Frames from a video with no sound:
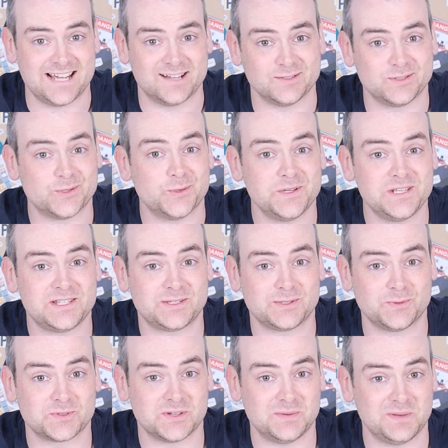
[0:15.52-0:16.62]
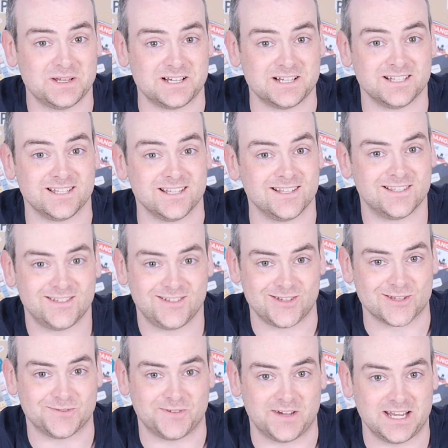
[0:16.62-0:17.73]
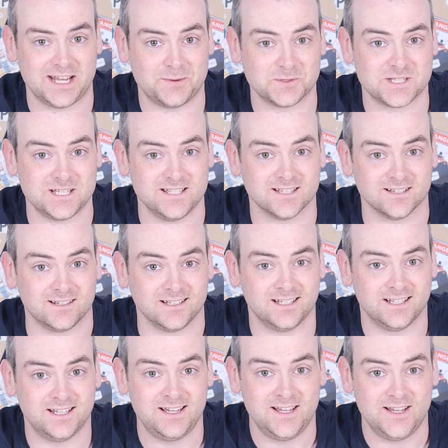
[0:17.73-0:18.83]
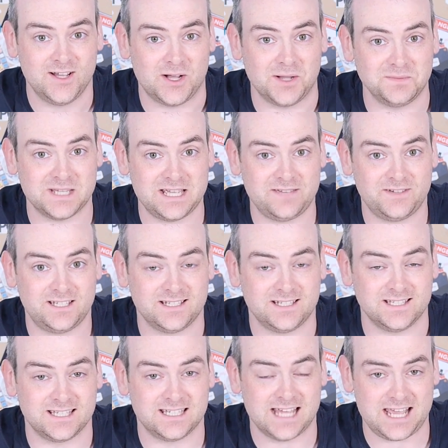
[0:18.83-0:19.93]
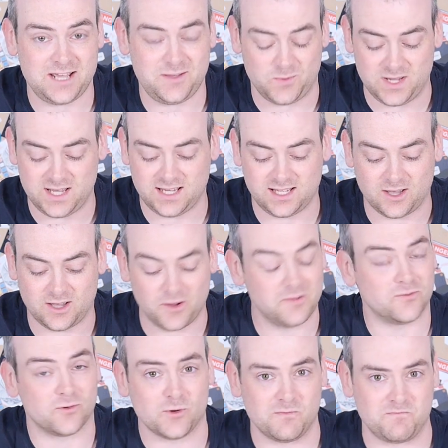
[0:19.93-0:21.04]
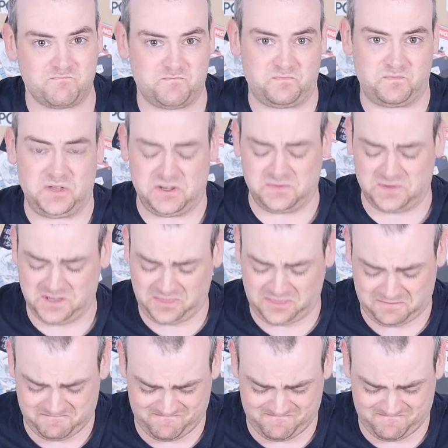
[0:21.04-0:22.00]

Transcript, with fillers: down toys, tools and appliances just find out what's inside. I'm David and today we're going for a BMF